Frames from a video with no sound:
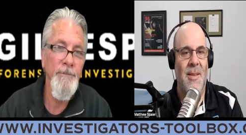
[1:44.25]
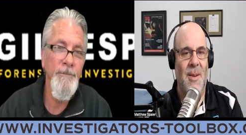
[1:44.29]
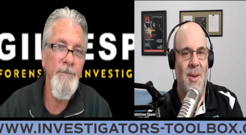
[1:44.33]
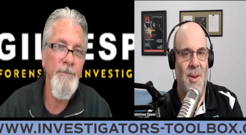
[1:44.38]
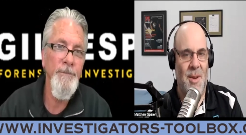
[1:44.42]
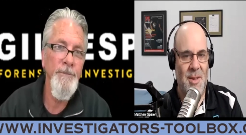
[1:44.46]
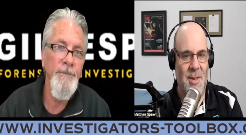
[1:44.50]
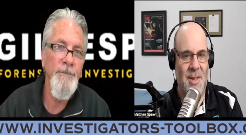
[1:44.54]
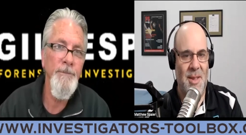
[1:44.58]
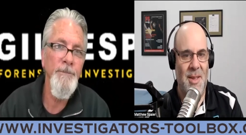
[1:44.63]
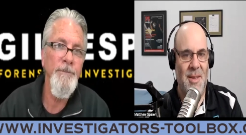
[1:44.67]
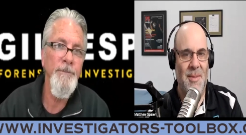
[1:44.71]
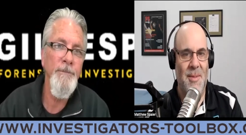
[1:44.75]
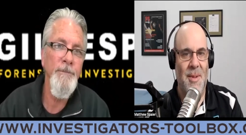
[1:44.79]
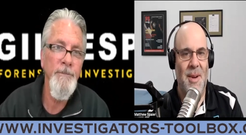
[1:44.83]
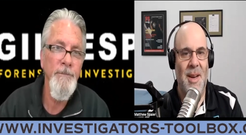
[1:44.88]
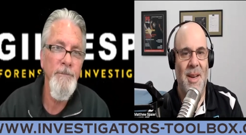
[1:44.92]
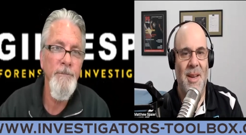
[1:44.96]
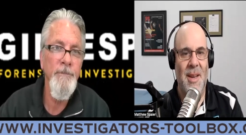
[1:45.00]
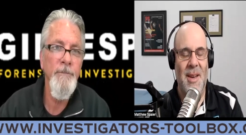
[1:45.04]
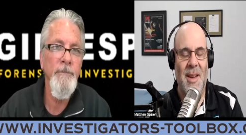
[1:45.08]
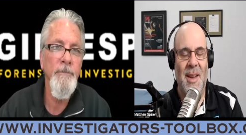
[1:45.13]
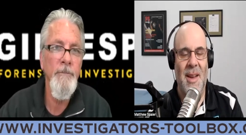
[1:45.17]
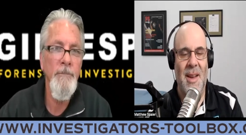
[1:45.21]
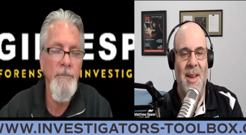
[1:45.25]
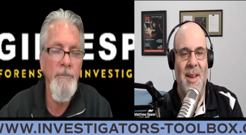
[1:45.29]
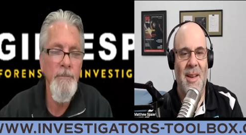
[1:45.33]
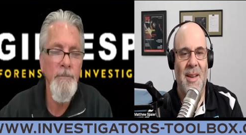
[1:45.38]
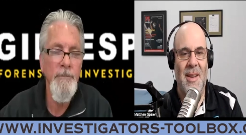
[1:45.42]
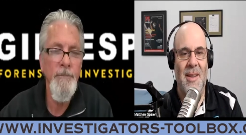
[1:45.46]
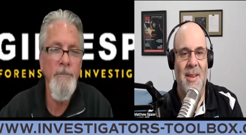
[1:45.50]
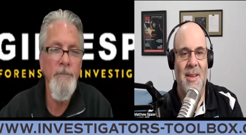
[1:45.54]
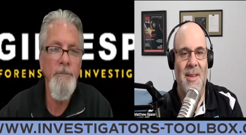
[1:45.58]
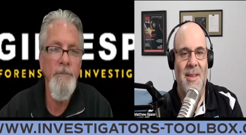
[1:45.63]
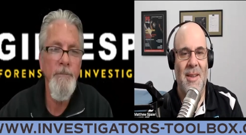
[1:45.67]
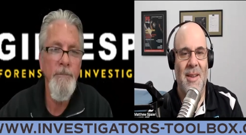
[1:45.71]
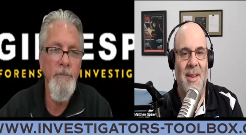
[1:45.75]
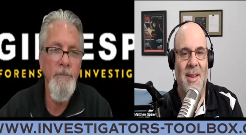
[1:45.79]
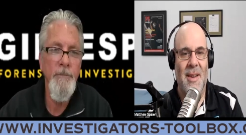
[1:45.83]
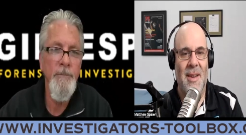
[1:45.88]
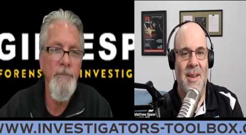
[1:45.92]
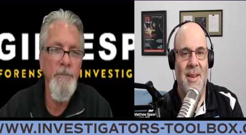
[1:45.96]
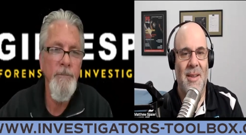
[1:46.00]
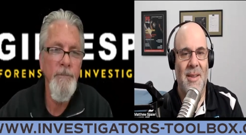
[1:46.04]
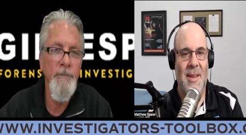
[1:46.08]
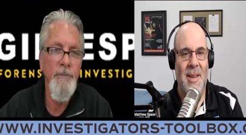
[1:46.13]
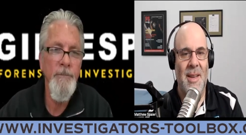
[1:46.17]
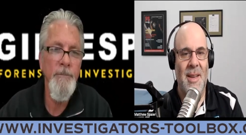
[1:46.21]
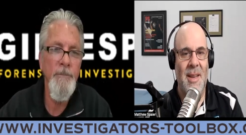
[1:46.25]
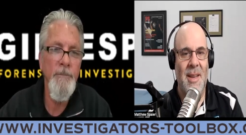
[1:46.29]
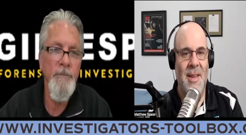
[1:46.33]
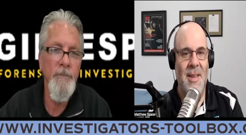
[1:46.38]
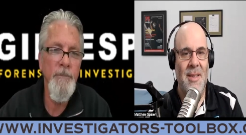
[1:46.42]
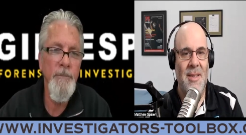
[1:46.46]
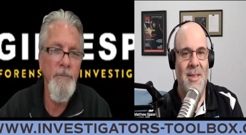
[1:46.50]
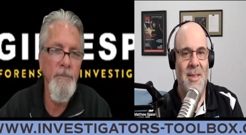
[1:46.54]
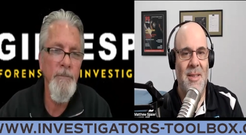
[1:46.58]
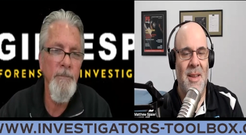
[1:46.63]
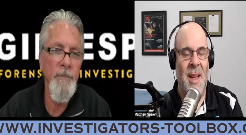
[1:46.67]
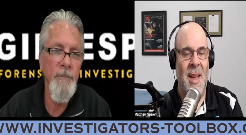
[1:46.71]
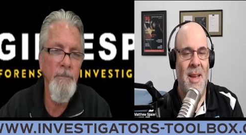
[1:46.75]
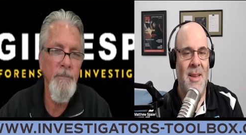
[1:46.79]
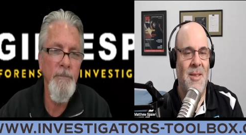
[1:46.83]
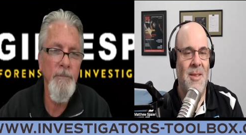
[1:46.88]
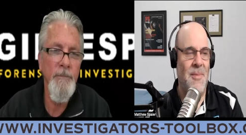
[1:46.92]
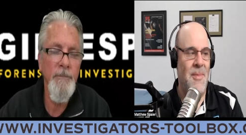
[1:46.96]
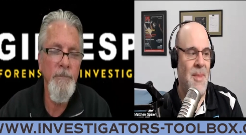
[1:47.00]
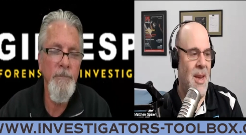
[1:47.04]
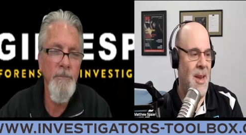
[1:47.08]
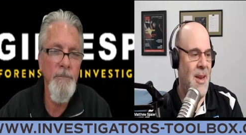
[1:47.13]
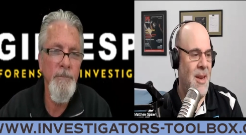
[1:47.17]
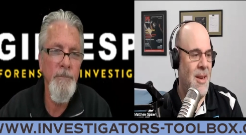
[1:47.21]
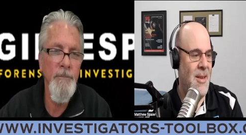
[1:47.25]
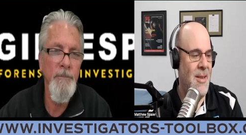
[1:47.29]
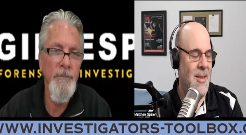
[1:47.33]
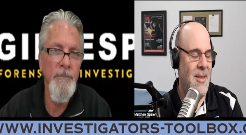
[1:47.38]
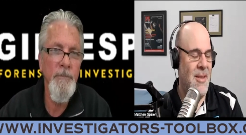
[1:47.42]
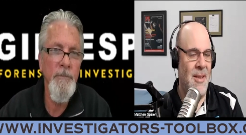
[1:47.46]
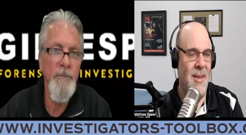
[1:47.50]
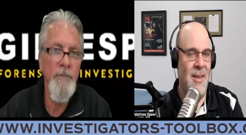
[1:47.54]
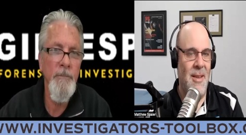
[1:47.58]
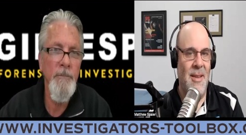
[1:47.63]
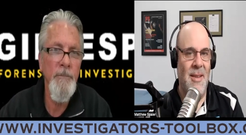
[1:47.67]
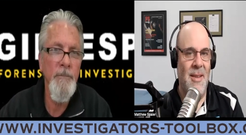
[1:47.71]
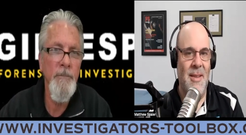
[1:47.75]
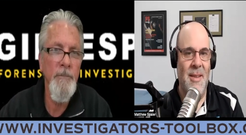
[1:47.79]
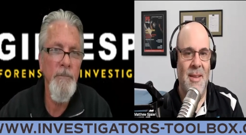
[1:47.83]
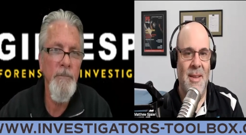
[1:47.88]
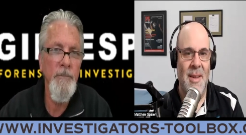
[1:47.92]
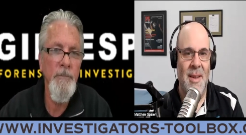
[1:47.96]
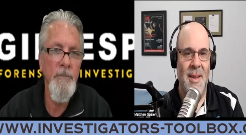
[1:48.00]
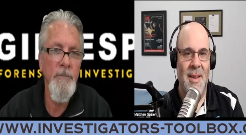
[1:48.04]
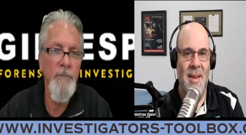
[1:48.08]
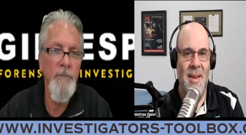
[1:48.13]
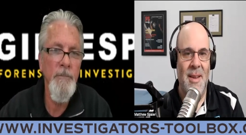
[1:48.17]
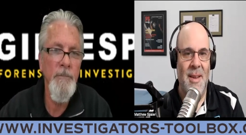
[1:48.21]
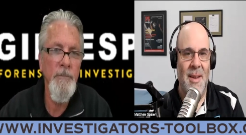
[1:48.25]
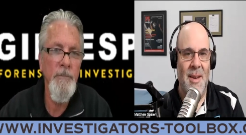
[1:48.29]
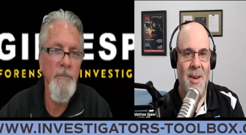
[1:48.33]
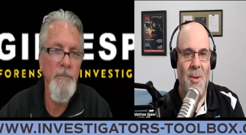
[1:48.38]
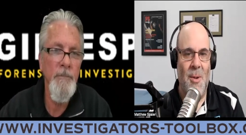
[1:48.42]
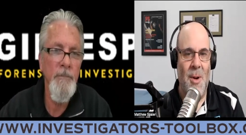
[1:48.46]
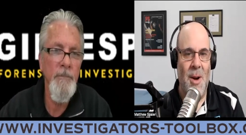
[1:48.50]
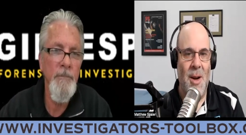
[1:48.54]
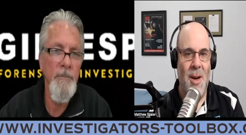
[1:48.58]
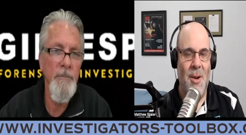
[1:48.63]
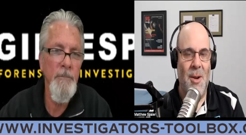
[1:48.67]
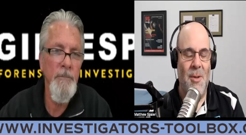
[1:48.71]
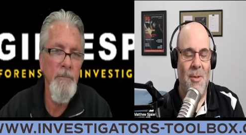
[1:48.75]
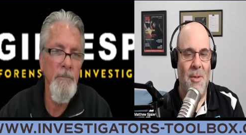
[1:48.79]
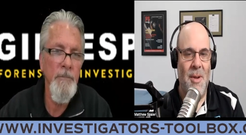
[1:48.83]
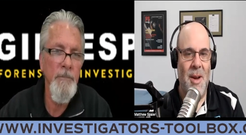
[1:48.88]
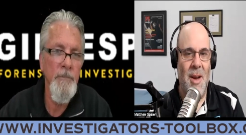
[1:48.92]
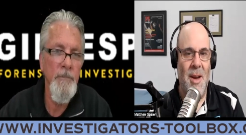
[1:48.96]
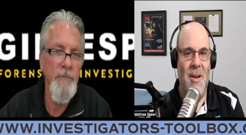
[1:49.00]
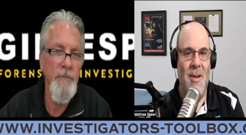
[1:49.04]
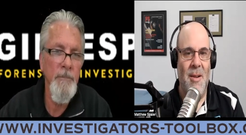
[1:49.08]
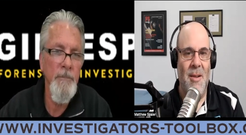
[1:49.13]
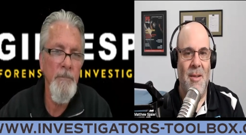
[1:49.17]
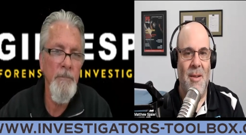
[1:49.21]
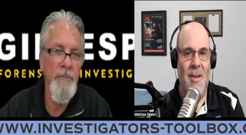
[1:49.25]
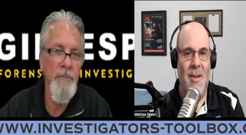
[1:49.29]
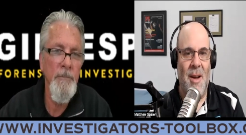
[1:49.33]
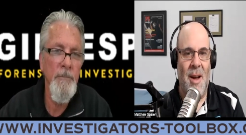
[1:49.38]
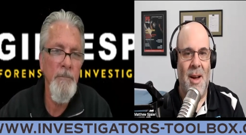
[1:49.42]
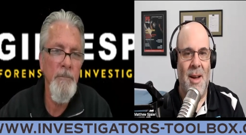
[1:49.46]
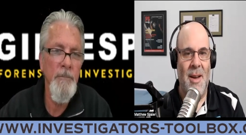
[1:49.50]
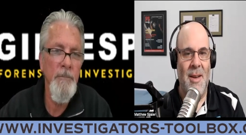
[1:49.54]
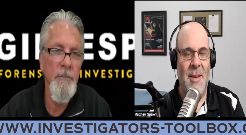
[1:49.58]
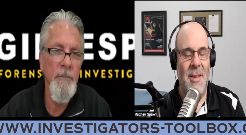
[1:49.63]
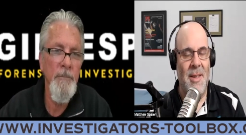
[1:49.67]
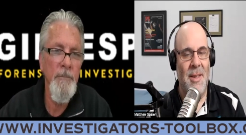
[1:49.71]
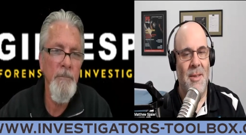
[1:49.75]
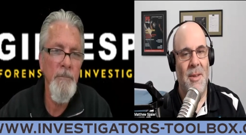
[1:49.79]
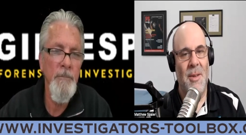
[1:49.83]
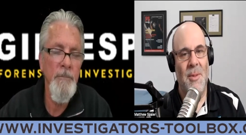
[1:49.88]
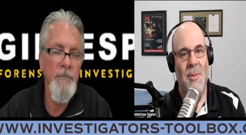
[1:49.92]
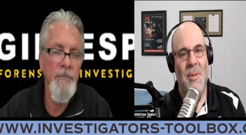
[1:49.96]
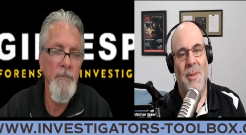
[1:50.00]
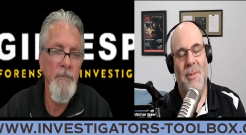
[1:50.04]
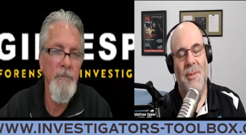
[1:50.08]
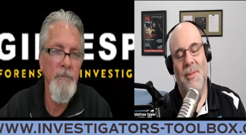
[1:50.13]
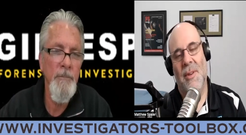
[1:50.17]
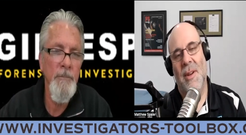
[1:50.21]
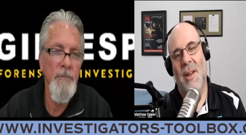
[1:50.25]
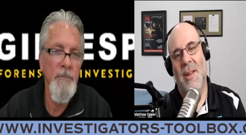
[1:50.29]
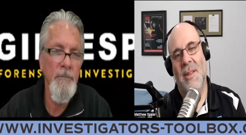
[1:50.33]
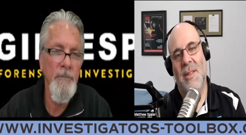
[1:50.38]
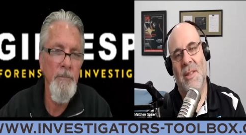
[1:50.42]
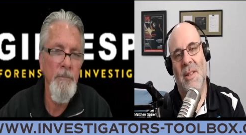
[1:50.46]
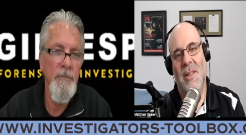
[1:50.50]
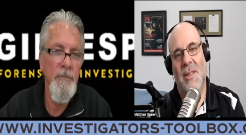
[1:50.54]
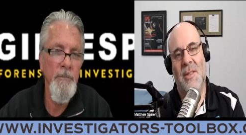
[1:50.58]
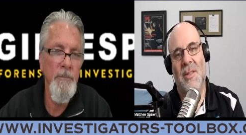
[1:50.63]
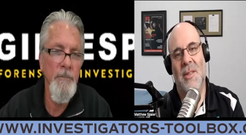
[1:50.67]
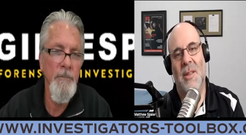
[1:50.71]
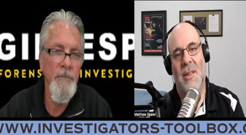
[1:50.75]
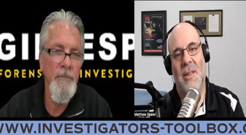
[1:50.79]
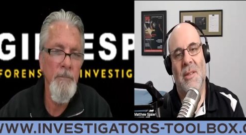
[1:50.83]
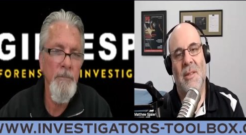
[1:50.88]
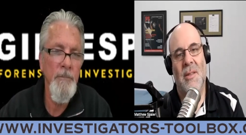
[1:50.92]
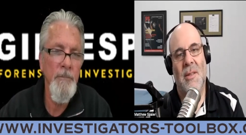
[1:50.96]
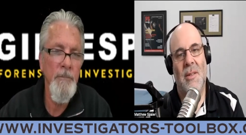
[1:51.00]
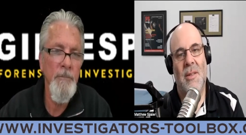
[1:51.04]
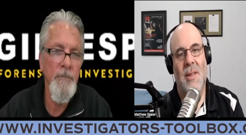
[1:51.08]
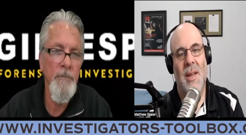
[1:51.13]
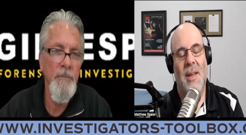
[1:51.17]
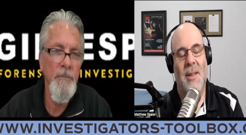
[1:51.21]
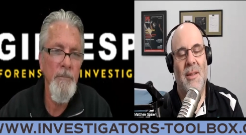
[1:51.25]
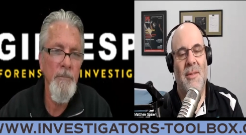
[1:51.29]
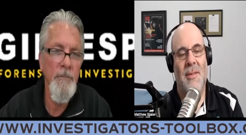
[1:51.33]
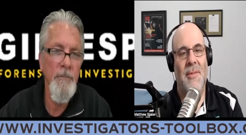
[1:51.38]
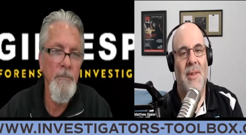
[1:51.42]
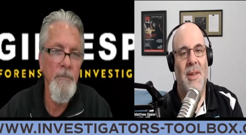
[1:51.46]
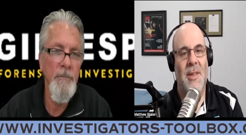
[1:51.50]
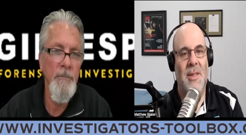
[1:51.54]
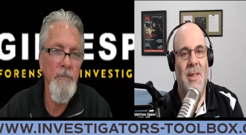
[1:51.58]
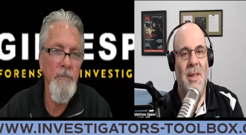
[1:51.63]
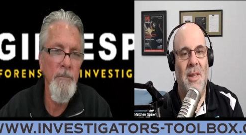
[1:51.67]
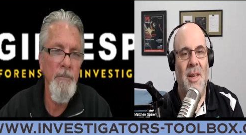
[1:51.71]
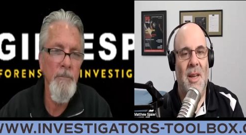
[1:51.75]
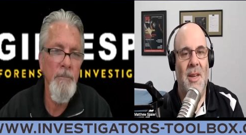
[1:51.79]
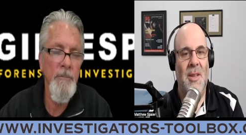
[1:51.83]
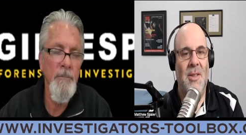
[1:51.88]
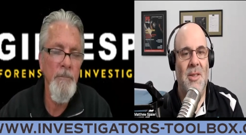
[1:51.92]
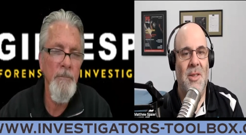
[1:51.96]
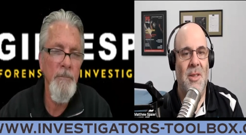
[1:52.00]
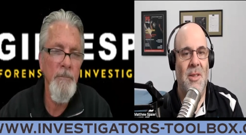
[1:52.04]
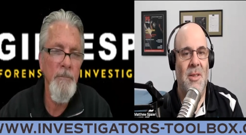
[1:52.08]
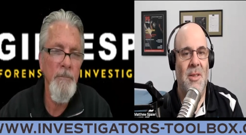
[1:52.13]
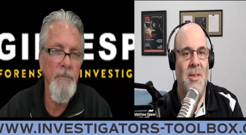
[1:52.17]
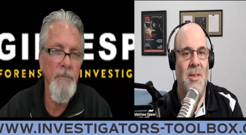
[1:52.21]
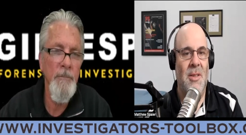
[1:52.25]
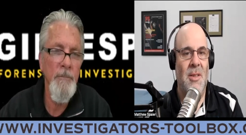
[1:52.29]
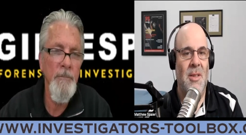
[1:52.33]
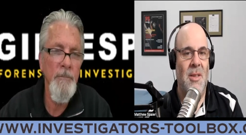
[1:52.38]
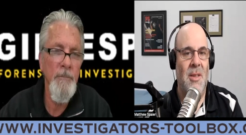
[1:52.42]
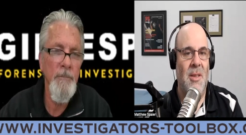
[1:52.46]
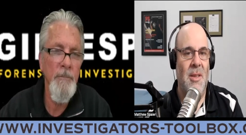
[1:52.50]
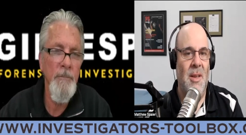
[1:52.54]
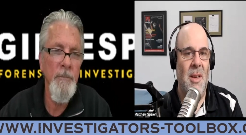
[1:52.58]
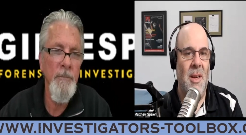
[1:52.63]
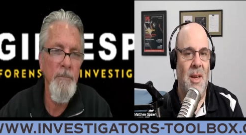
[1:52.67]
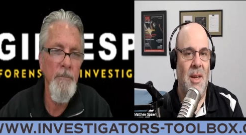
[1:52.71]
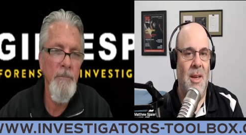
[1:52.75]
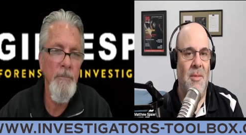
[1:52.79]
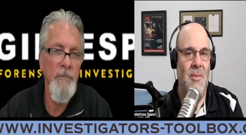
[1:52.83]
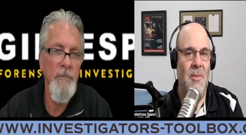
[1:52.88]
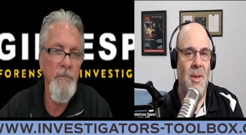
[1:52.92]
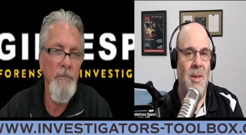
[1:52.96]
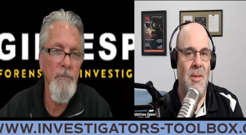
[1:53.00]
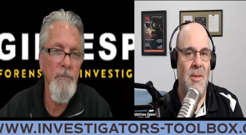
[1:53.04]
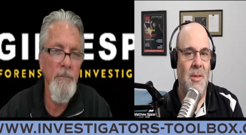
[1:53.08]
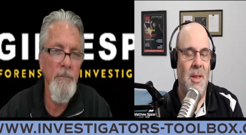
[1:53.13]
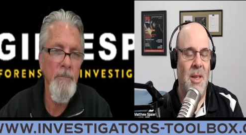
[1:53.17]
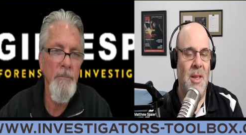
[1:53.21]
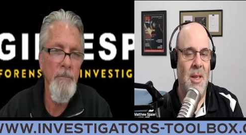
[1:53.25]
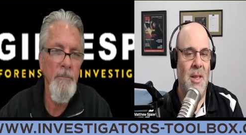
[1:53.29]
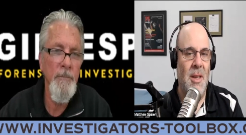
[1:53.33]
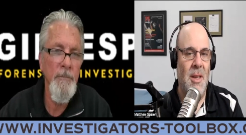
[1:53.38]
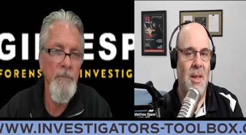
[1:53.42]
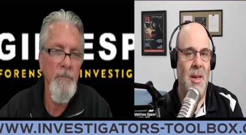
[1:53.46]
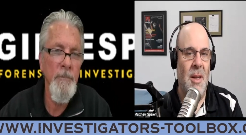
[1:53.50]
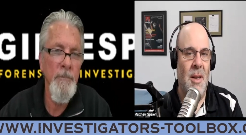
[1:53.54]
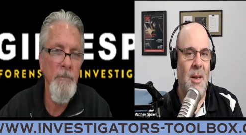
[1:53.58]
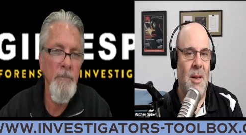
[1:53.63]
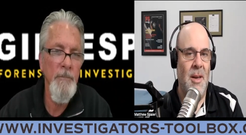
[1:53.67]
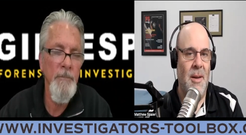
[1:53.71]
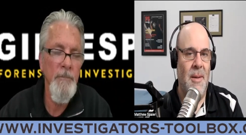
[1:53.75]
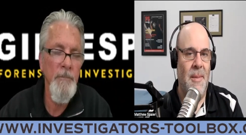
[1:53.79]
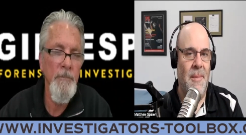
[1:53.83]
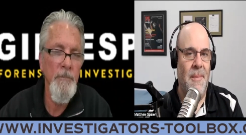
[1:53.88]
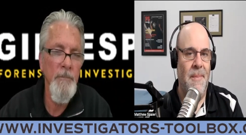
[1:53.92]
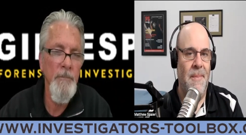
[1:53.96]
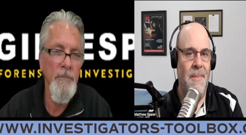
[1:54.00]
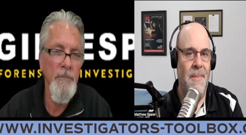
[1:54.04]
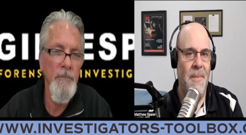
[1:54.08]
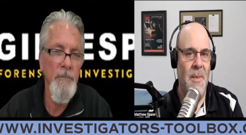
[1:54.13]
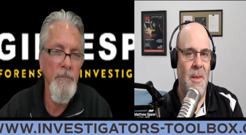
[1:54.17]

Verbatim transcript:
Speaker 1: Austin, right? And uh, he's has made uh, quite a career on dealing with forensics and death investigations, and and really, um,